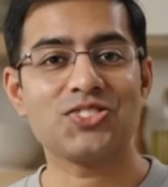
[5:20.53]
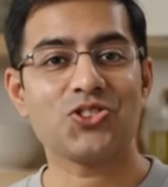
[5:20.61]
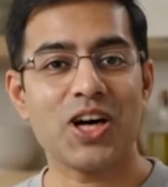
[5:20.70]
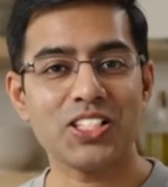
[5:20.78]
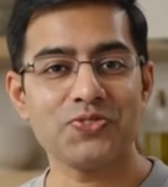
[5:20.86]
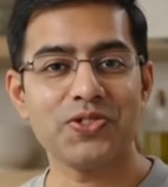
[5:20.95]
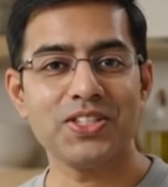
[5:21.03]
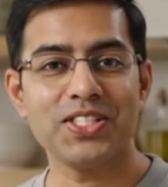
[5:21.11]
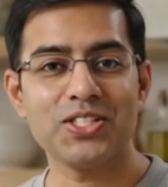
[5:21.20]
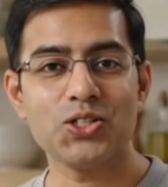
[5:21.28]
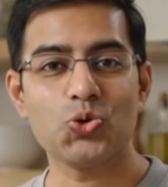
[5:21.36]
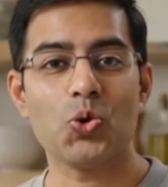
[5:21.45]
transfer
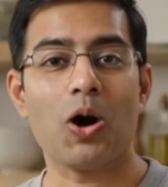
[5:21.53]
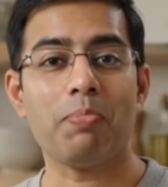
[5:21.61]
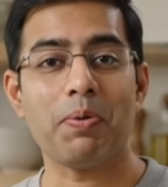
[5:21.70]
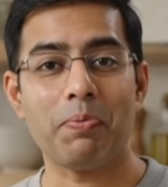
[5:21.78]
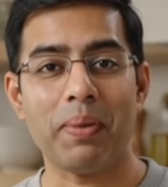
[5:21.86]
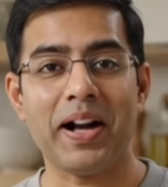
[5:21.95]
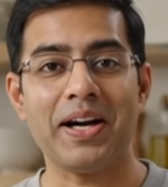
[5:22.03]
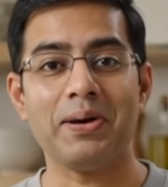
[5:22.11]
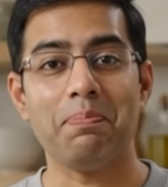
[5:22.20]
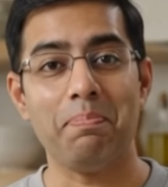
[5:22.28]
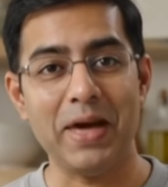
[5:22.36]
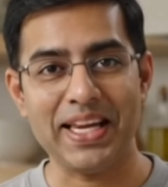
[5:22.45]
this to our prepared
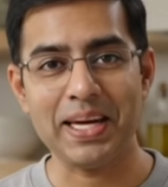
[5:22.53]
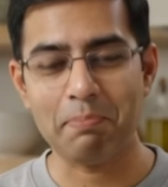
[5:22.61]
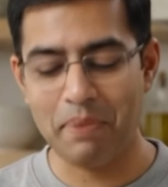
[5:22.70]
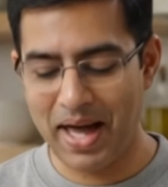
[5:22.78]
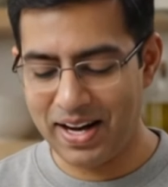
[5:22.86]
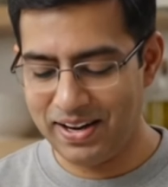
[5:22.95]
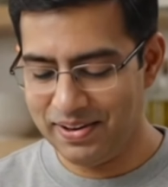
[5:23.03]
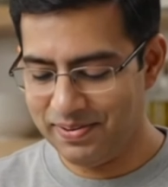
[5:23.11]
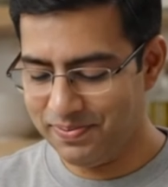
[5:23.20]
baking pan.